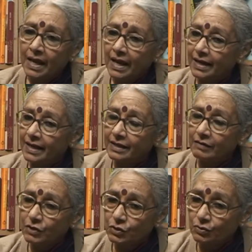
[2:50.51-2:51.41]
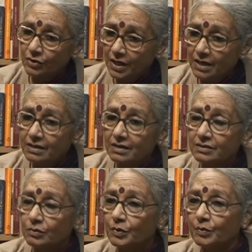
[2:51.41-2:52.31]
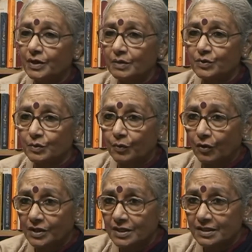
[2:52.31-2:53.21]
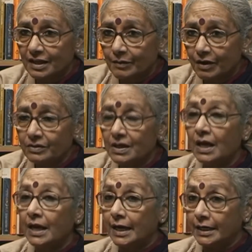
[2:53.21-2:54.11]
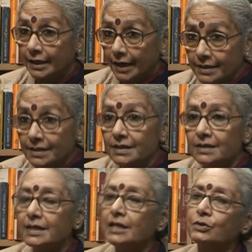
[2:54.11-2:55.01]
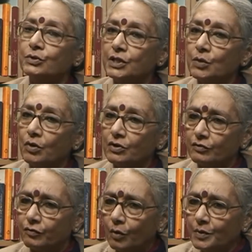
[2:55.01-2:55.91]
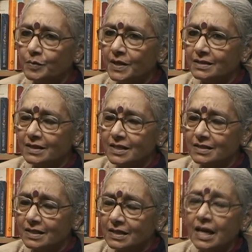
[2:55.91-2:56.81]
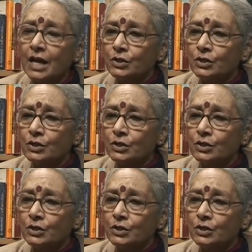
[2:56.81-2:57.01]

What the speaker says: And I think we should read this Subramaniam's report that's come out in greater detail to see what reform is being suggested.